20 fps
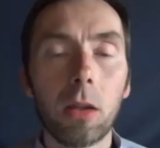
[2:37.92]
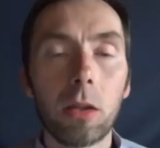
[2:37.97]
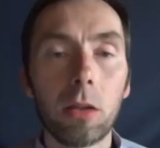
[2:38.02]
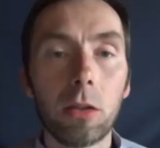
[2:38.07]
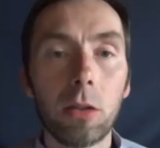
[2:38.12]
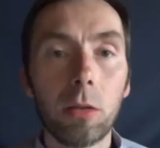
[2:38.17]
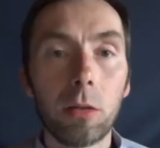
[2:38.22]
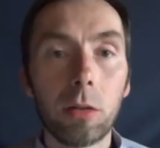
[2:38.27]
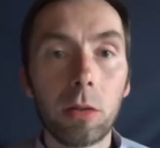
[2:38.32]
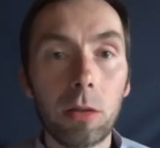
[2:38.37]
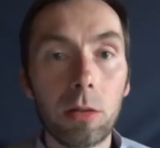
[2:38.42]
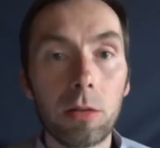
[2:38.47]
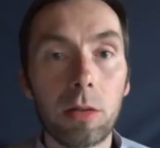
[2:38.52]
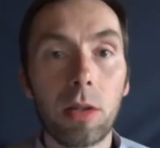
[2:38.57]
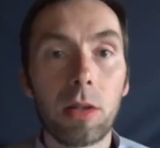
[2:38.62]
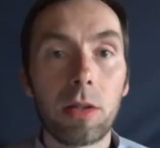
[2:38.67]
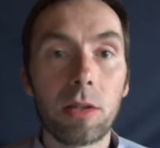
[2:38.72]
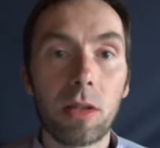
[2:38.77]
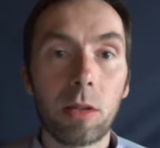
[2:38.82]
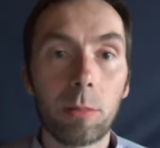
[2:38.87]
You
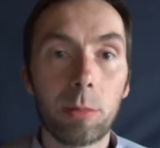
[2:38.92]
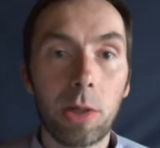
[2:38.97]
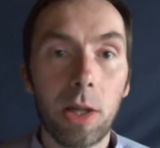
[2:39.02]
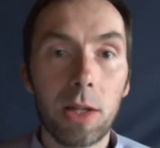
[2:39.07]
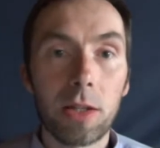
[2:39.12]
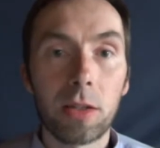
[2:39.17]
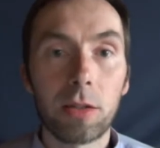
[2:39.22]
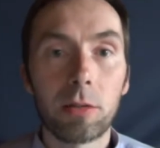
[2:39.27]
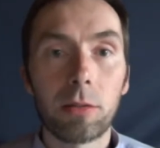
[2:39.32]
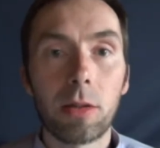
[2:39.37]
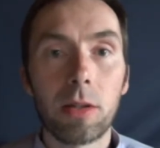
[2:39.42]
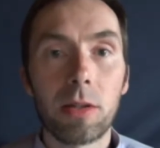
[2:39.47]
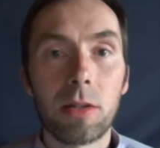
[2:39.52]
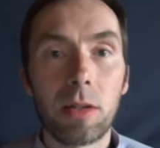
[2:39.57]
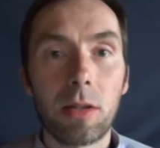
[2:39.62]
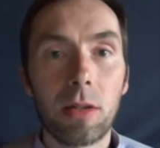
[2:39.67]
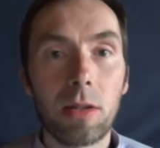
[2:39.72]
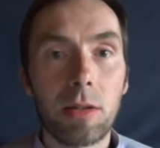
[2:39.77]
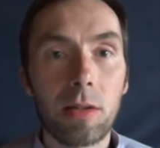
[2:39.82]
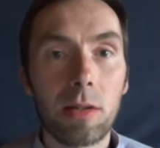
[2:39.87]
could subcategorize
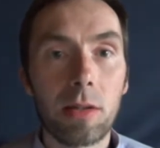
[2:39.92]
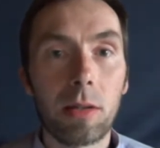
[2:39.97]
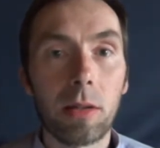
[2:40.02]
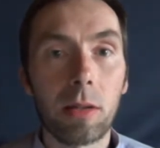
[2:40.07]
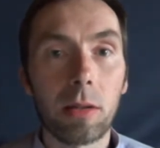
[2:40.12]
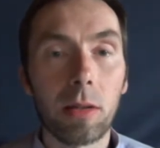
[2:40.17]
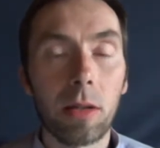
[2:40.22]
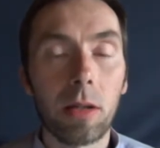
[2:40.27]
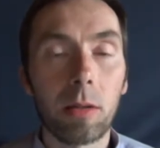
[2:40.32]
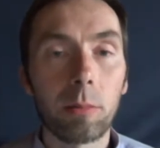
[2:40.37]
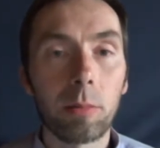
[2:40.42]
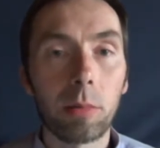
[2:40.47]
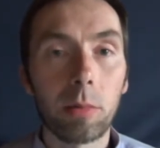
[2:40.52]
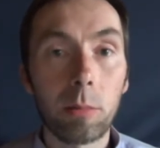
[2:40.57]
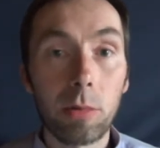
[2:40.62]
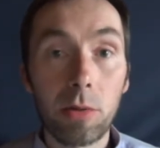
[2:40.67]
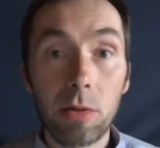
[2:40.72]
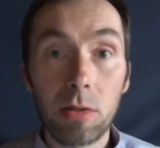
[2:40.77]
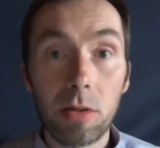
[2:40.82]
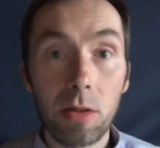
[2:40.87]
science like that, but
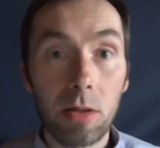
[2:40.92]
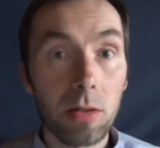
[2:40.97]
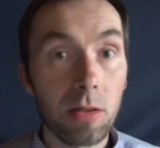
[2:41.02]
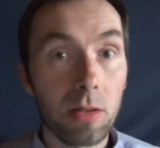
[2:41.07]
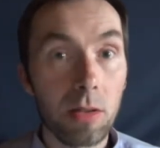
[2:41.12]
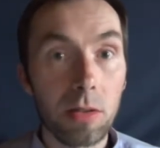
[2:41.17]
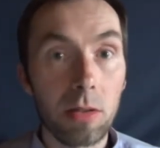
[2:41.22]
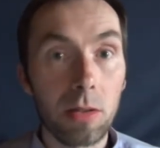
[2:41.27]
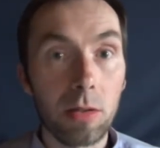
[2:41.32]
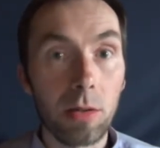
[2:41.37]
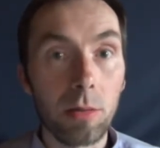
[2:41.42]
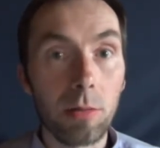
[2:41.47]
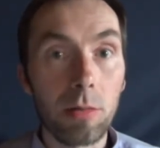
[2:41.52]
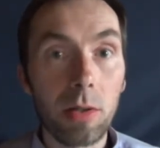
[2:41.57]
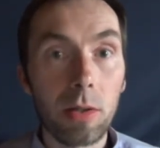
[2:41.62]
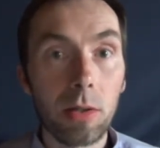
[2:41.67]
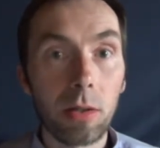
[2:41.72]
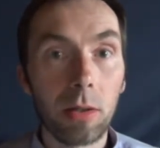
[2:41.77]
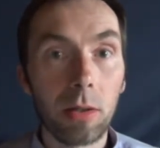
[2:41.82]
most scientists don't.